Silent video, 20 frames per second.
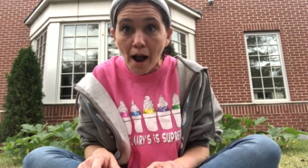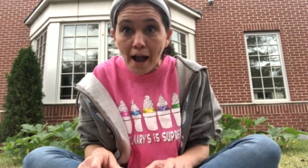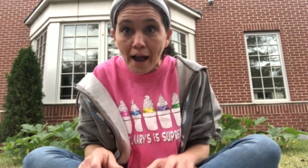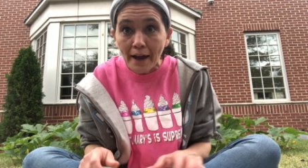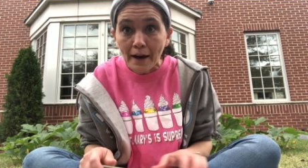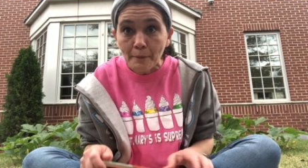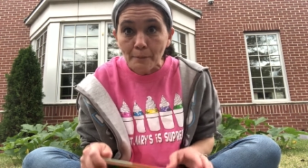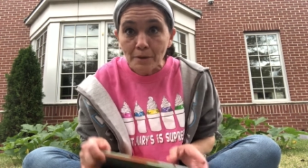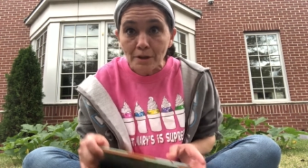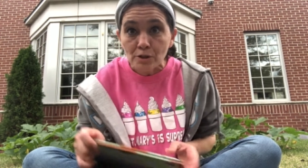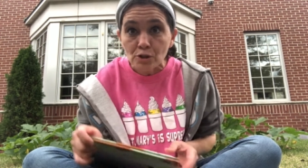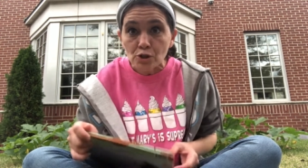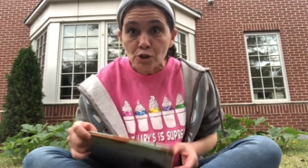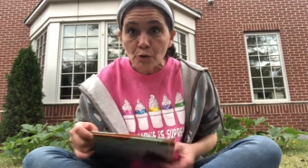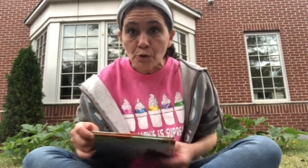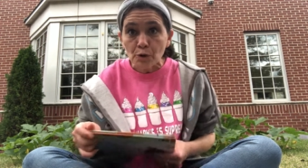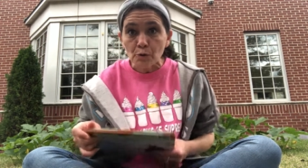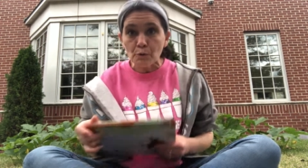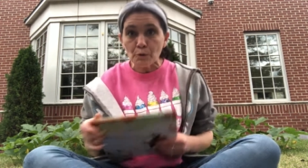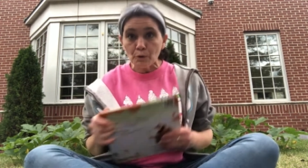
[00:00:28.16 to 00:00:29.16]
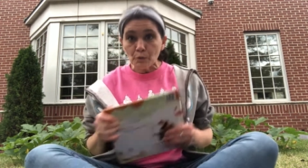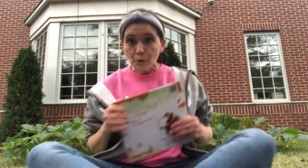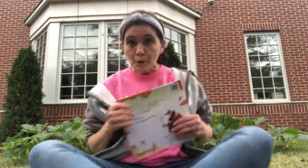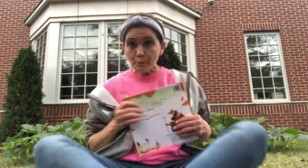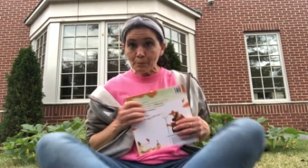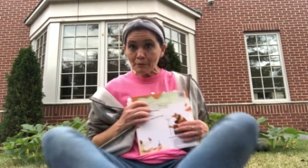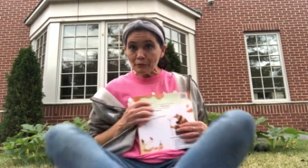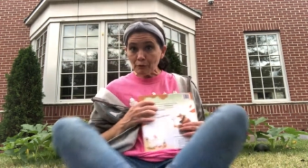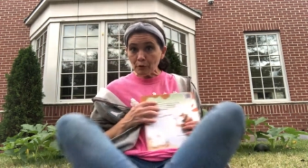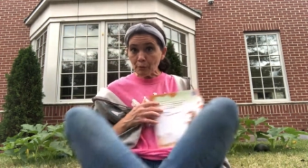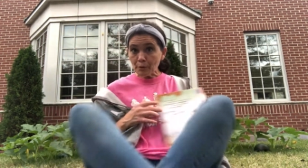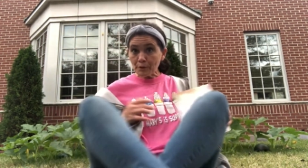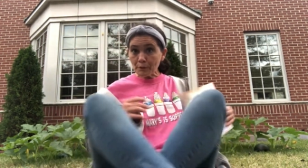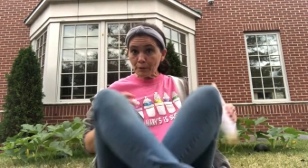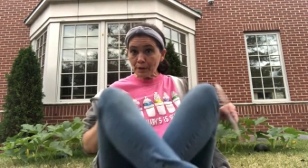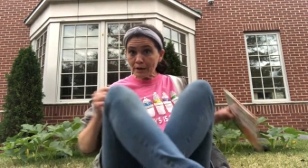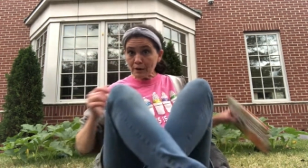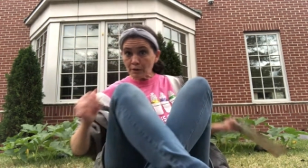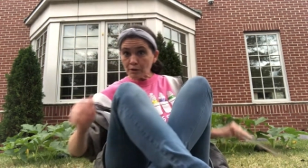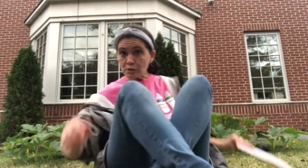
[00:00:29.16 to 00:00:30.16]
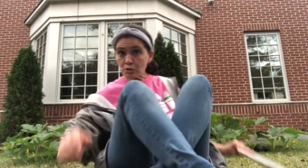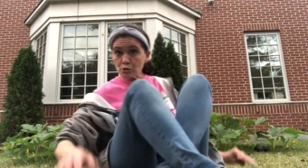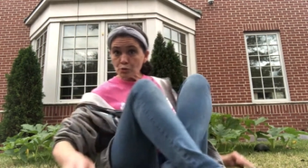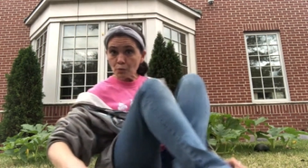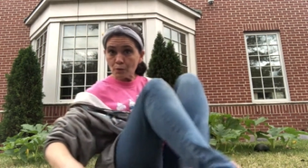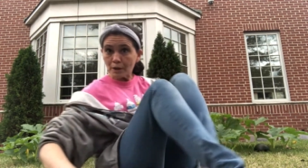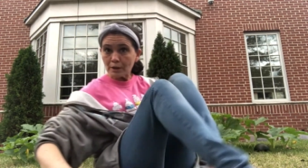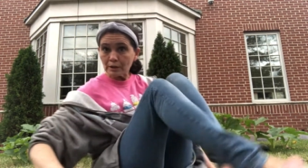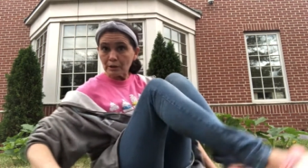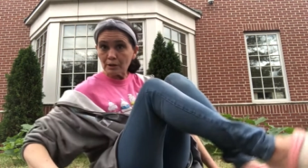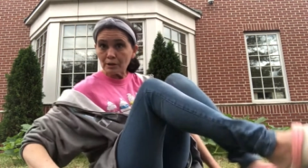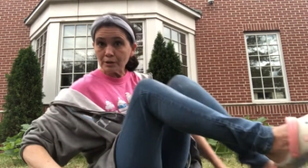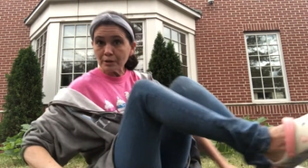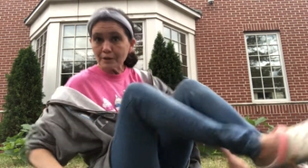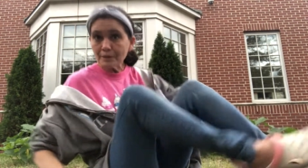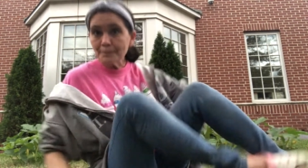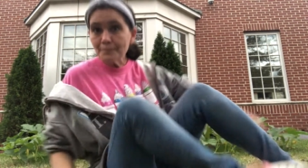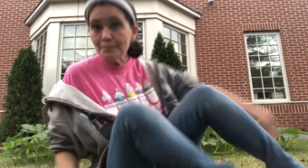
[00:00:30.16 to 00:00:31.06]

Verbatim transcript: And I'm going to show you real quick before we read our story. Look.